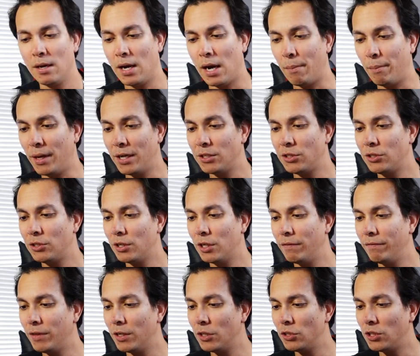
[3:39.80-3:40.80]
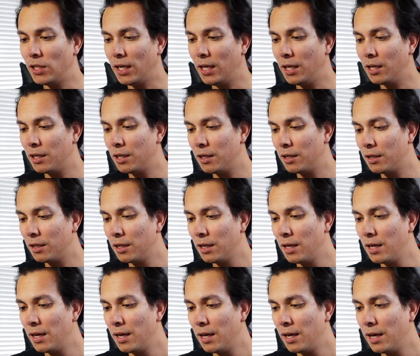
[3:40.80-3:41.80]
I'm not sure if there's a...
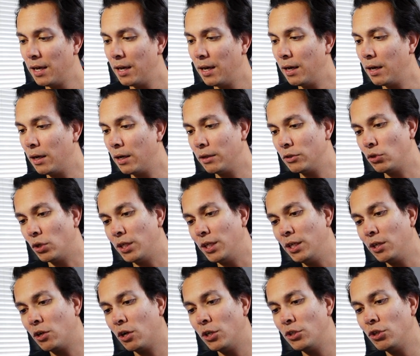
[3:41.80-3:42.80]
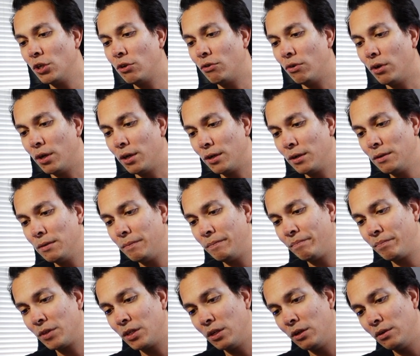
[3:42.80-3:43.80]
so I did the card trick wrong.
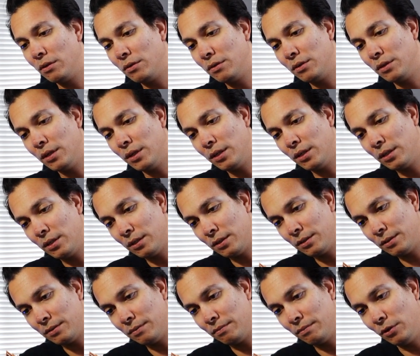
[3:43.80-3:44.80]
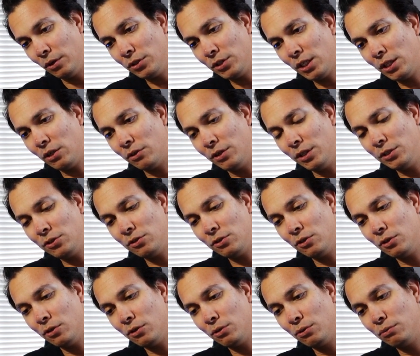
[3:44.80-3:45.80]
Looks like there is
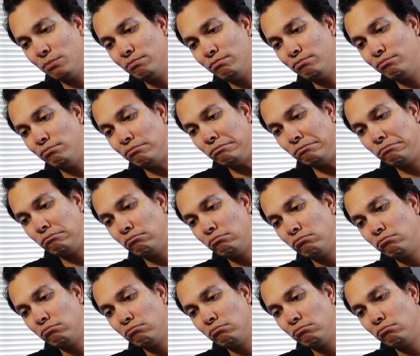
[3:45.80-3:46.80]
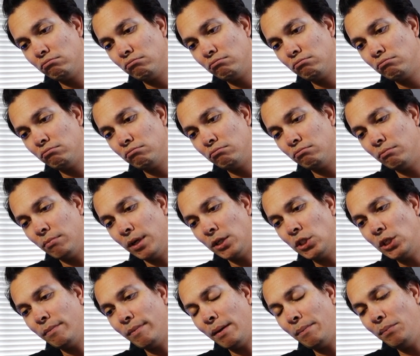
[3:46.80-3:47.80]
no...
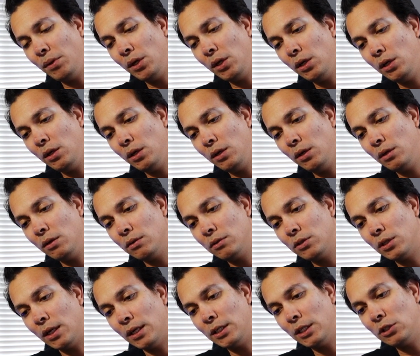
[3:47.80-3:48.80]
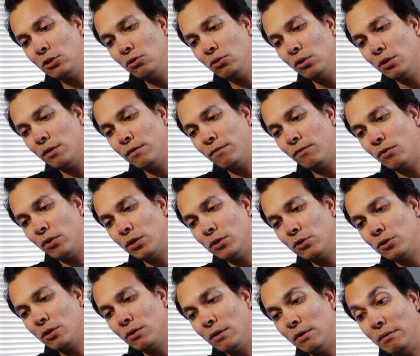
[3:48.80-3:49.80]
Actually, it might be... I did two to the front,
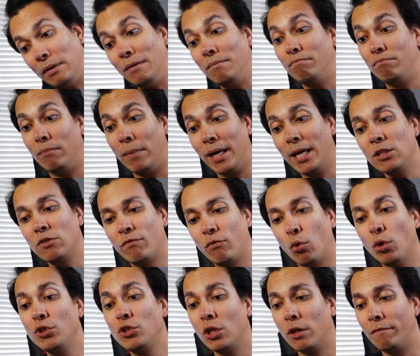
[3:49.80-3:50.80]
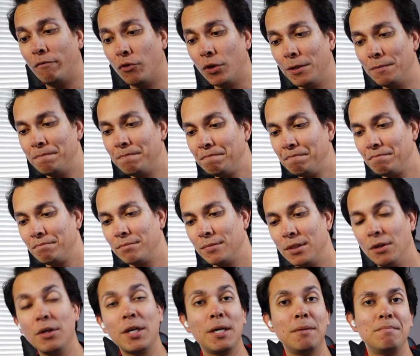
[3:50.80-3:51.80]
so I guess four to the front.
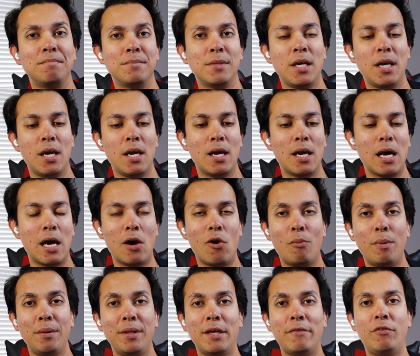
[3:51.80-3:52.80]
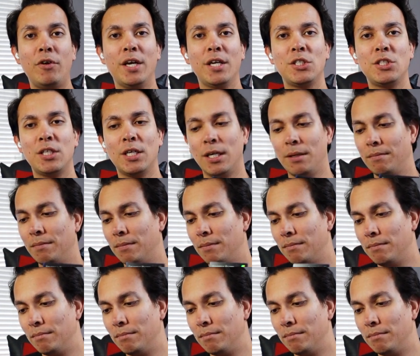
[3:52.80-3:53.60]
Okay, I'll remember that for next time.